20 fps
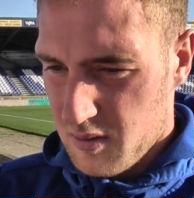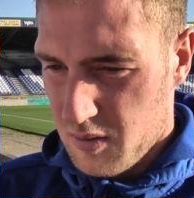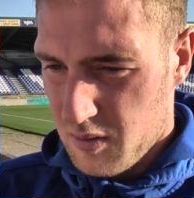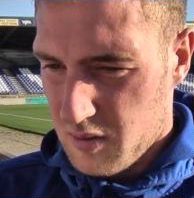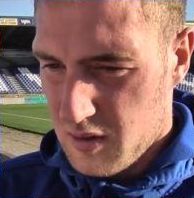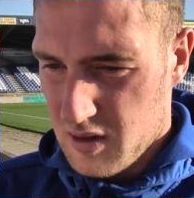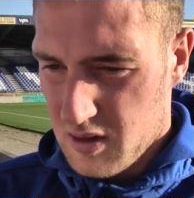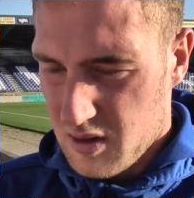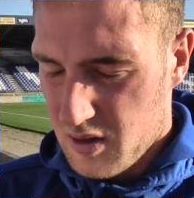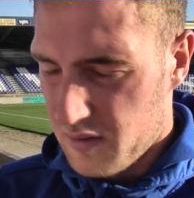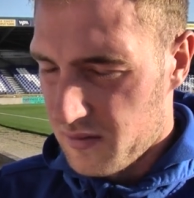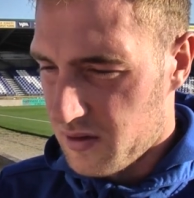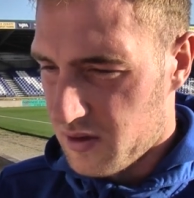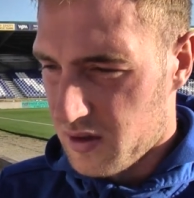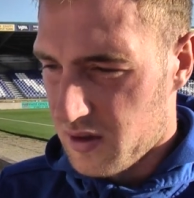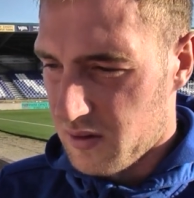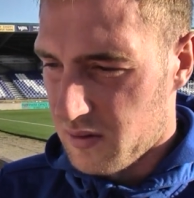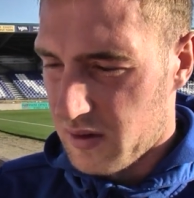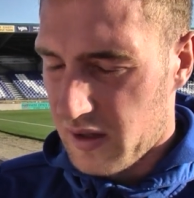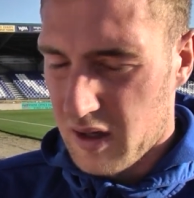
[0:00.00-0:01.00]
It was just
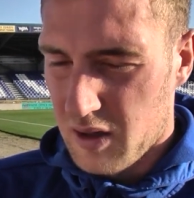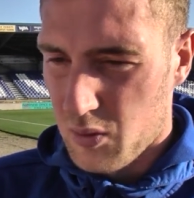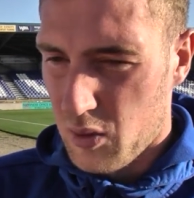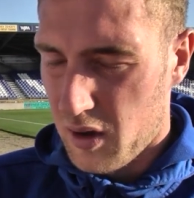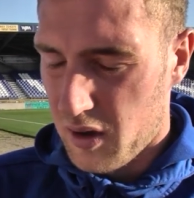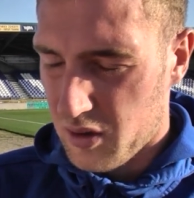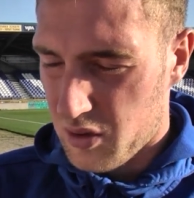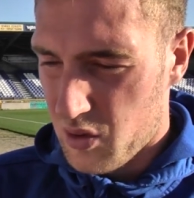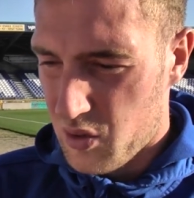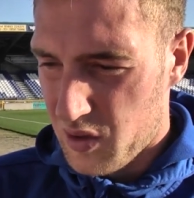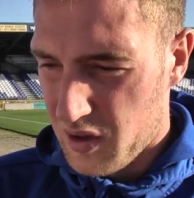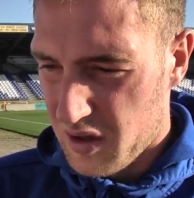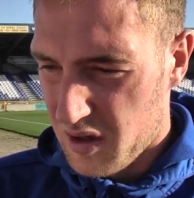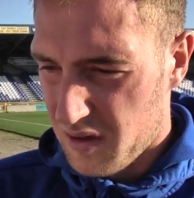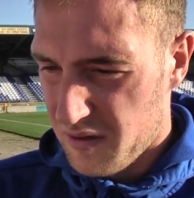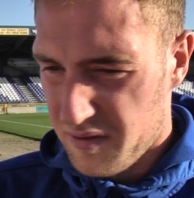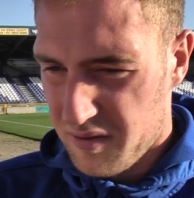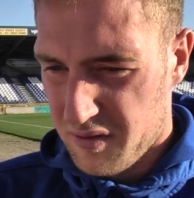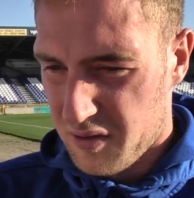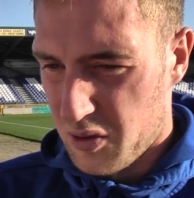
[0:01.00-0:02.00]
obviously didn't want to go
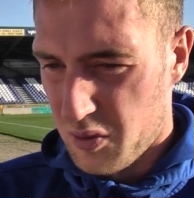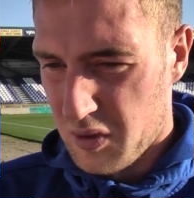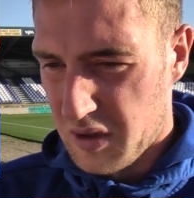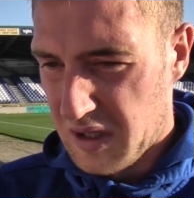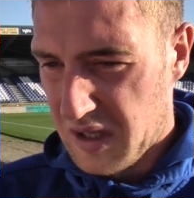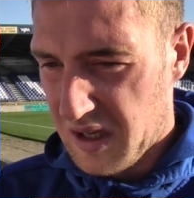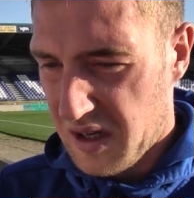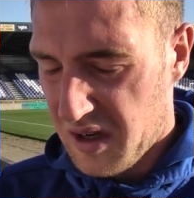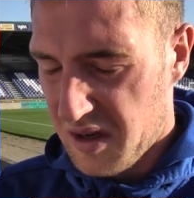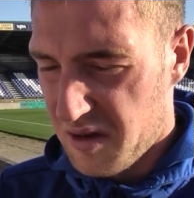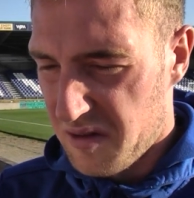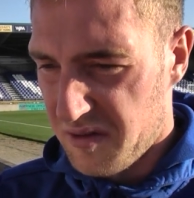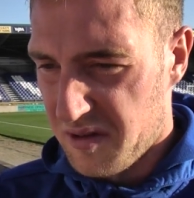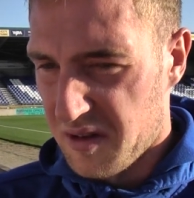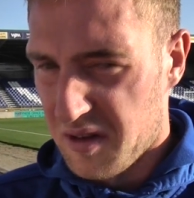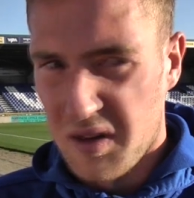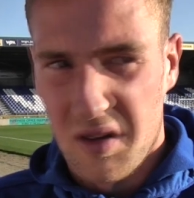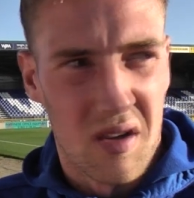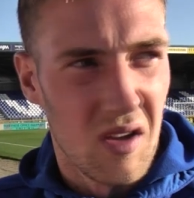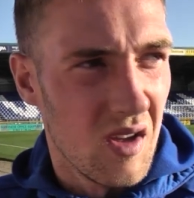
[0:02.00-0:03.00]
enough, nowhere near enough,
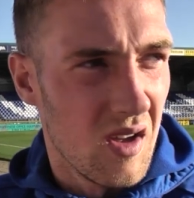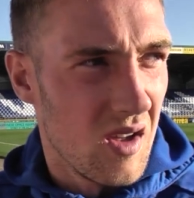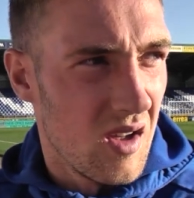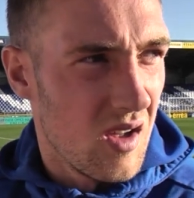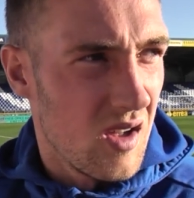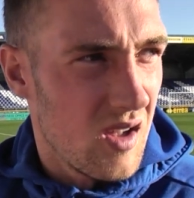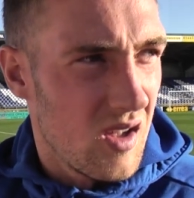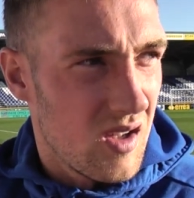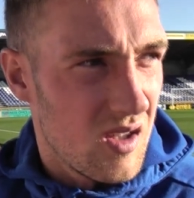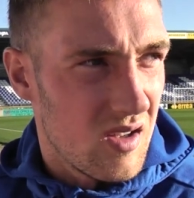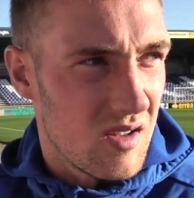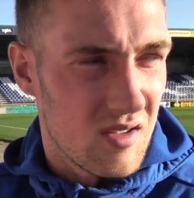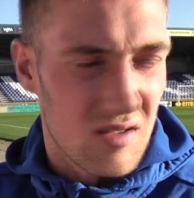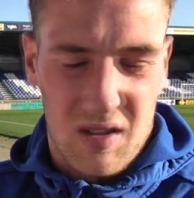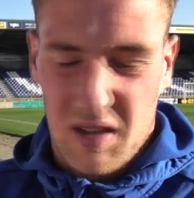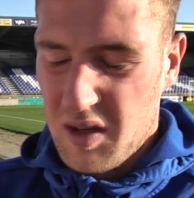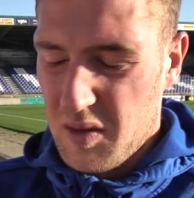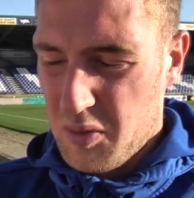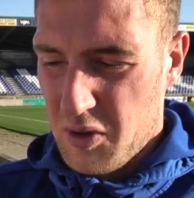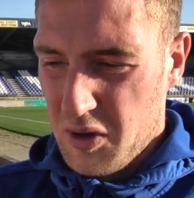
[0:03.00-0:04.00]
and
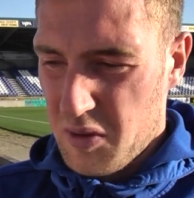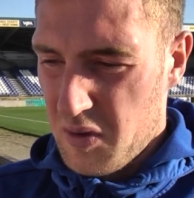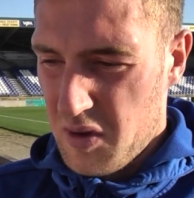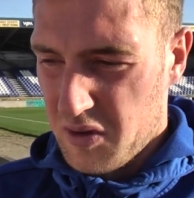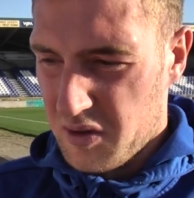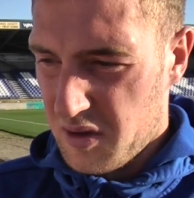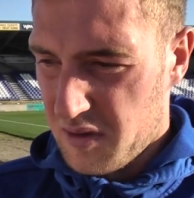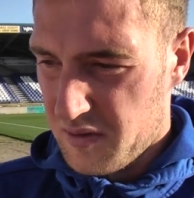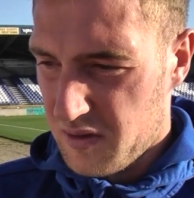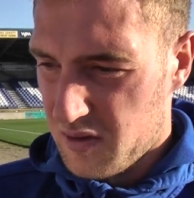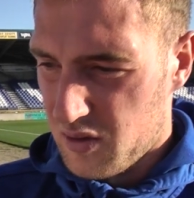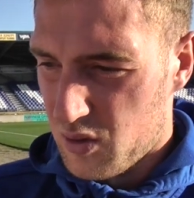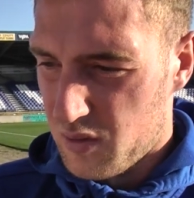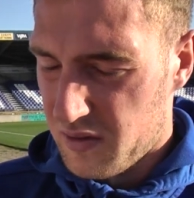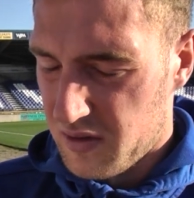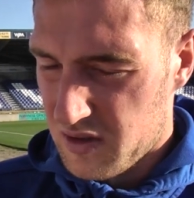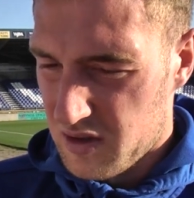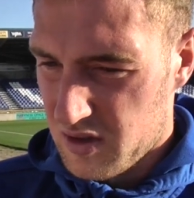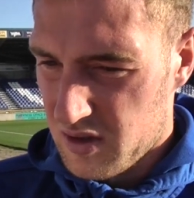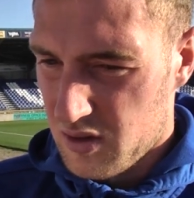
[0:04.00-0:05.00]
didn't play well enough
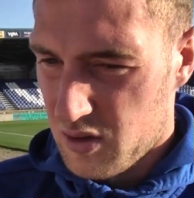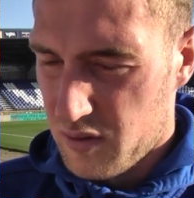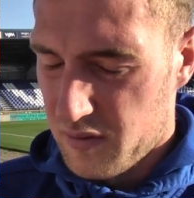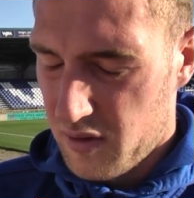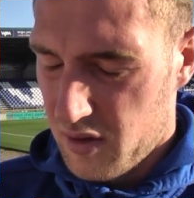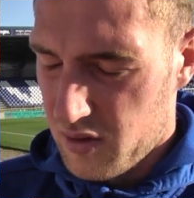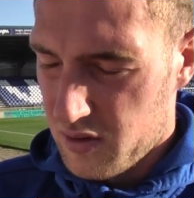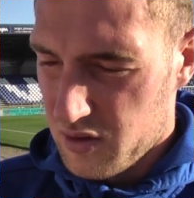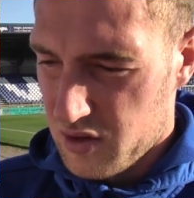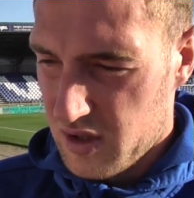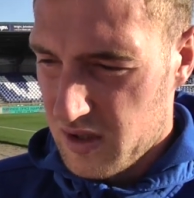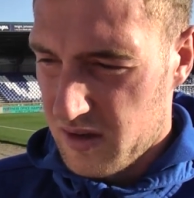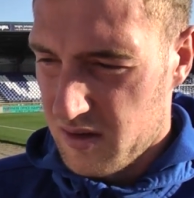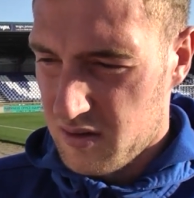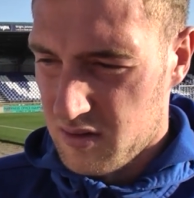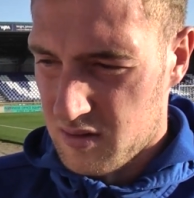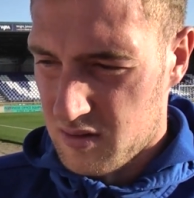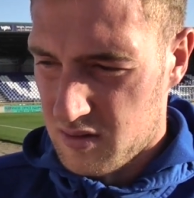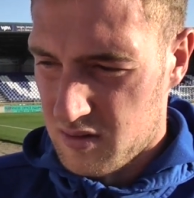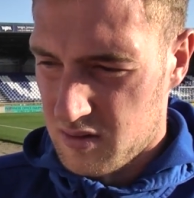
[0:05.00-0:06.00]
overall in
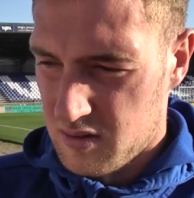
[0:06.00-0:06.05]
general.